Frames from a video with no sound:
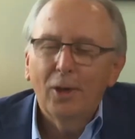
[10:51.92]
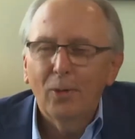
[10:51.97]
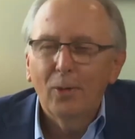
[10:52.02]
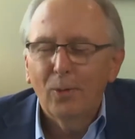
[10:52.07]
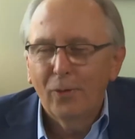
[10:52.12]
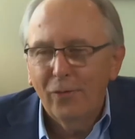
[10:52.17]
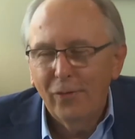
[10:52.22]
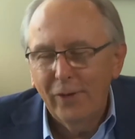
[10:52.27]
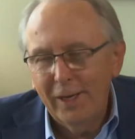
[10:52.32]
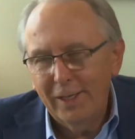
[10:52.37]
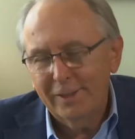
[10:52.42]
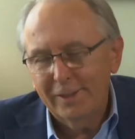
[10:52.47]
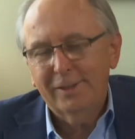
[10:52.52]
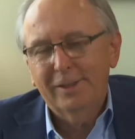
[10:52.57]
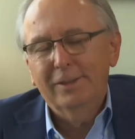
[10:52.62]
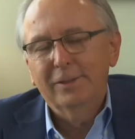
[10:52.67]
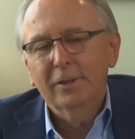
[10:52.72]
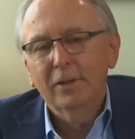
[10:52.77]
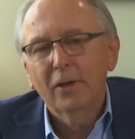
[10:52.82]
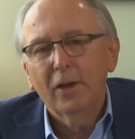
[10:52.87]
dealt with
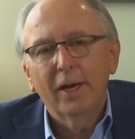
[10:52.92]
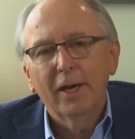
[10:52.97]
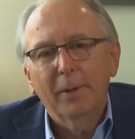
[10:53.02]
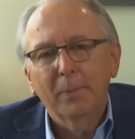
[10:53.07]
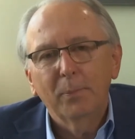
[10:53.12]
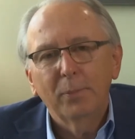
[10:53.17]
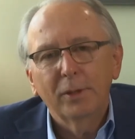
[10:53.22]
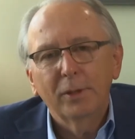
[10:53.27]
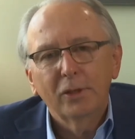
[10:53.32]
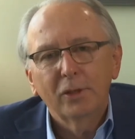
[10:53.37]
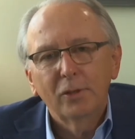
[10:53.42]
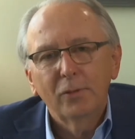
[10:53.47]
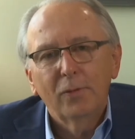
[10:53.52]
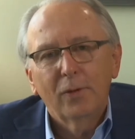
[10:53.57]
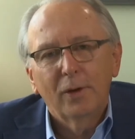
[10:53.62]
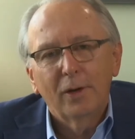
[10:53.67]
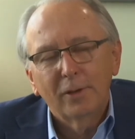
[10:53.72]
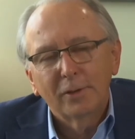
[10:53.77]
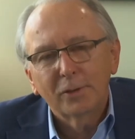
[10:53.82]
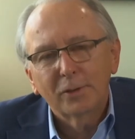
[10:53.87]
vaccines a lot, but you've
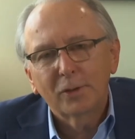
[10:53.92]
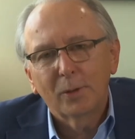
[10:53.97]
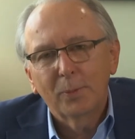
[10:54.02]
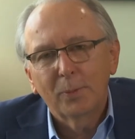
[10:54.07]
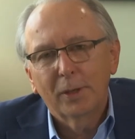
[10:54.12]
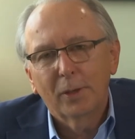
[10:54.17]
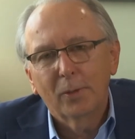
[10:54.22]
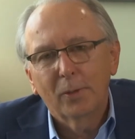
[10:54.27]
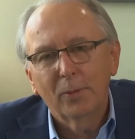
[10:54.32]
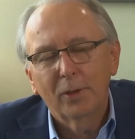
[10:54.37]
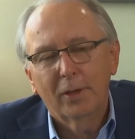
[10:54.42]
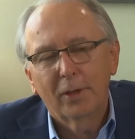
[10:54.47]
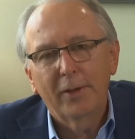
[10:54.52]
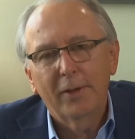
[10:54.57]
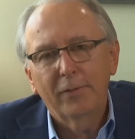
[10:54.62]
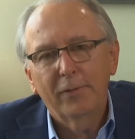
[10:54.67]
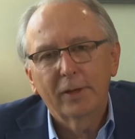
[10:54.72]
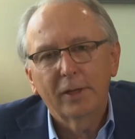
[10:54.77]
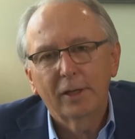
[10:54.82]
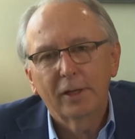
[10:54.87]
also been a real
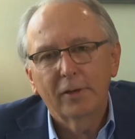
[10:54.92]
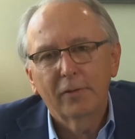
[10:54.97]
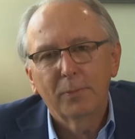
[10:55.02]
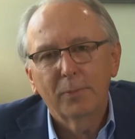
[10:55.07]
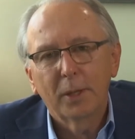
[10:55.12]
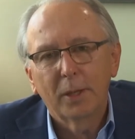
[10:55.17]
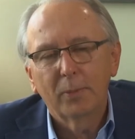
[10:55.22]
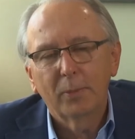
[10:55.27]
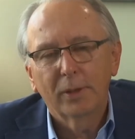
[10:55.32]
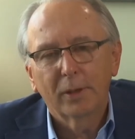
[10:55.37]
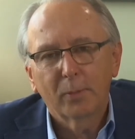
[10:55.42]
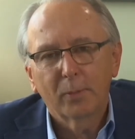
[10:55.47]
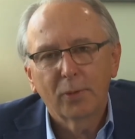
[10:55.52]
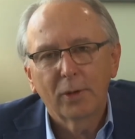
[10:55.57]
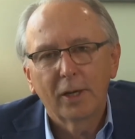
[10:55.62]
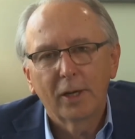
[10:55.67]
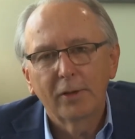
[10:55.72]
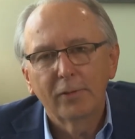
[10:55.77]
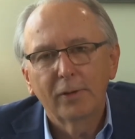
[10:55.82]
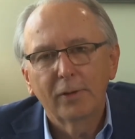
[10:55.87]
advocate of
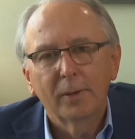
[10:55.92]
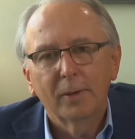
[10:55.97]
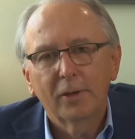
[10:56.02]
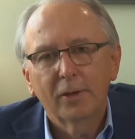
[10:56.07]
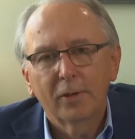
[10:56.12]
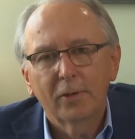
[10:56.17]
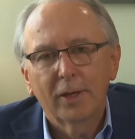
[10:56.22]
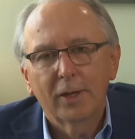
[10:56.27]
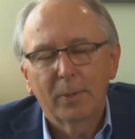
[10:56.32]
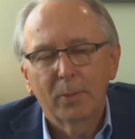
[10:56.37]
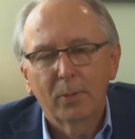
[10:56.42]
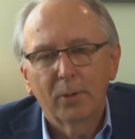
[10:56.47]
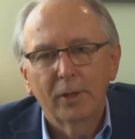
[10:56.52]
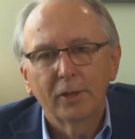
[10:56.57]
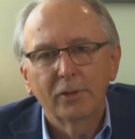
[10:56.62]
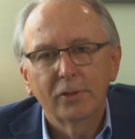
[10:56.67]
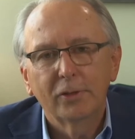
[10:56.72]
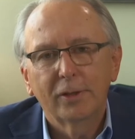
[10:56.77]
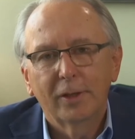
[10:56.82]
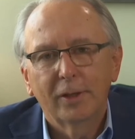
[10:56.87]
public-private
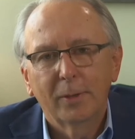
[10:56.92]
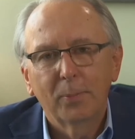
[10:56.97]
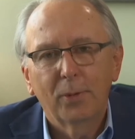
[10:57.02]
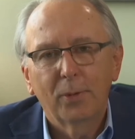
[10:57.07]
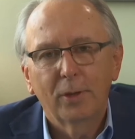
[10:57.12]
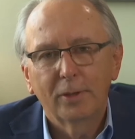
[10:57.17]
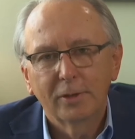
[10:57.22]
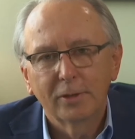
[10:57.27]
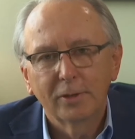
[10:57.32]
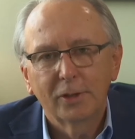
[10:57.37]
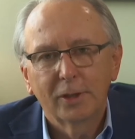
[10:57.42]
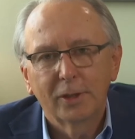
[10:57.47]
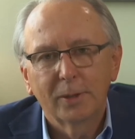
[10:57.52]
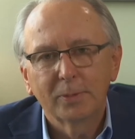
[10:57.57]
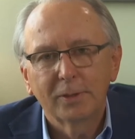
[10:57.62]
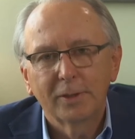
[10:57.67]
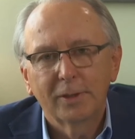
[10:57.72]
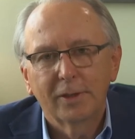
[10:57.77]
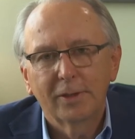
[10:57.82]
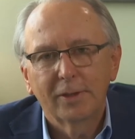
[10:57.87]
collaboration and
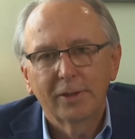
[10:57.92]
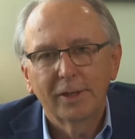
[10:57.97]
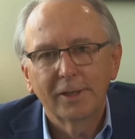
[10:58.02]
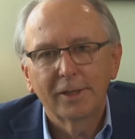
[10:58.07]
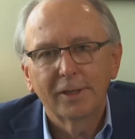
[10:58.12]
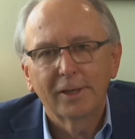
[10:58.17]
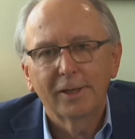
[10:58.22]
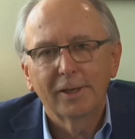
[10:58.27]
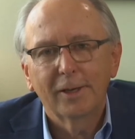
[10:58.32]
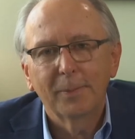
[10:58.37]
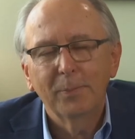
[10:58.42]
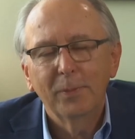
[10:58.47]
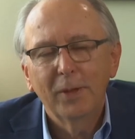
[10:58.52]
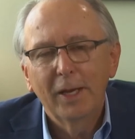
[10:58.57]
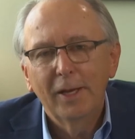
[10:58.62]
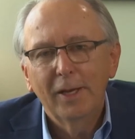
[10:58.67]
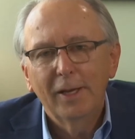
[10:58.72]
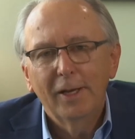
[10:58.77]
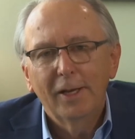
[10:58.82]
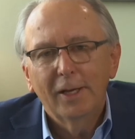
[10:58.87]
partnerships and the like. And
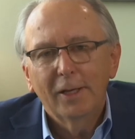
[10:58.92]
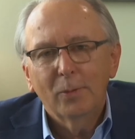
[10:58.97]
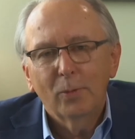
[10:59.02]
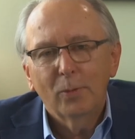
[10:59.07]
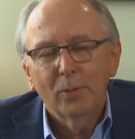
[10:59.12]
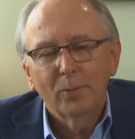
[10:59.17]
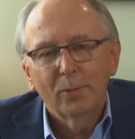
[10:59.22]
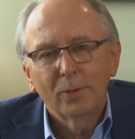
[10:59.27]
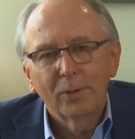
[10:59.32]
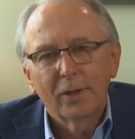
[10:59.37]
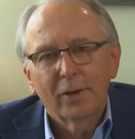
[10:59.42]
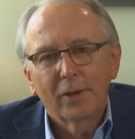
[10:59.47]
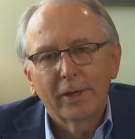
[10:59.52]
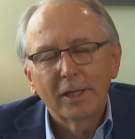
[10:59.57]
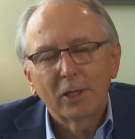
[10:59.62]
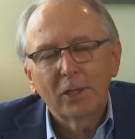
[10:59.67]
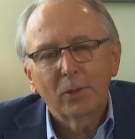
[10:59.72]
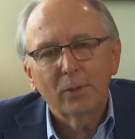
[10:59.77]
we'd like